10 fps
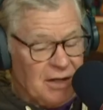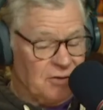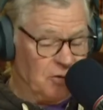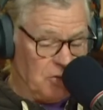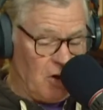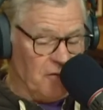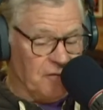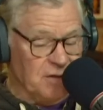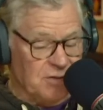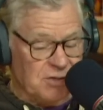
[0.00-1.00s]
The
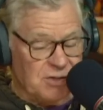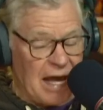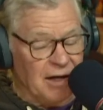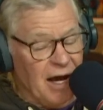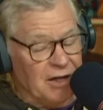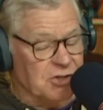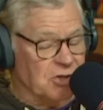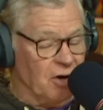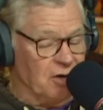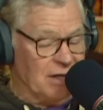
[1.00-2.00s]
Dolphins, that line
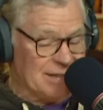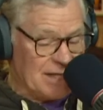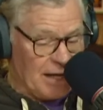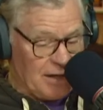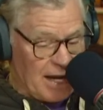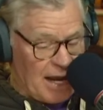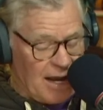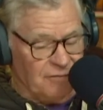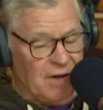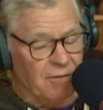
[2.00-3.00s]
started at 10 and a
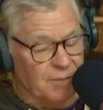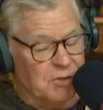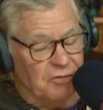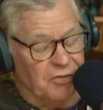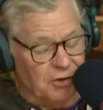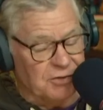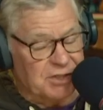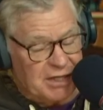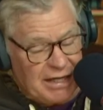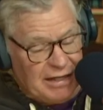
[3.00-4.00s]
half, now up to
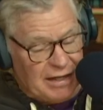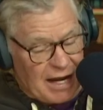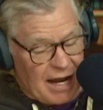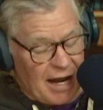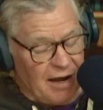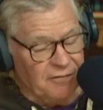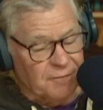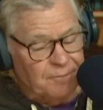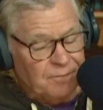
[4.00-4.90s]
13 and a half.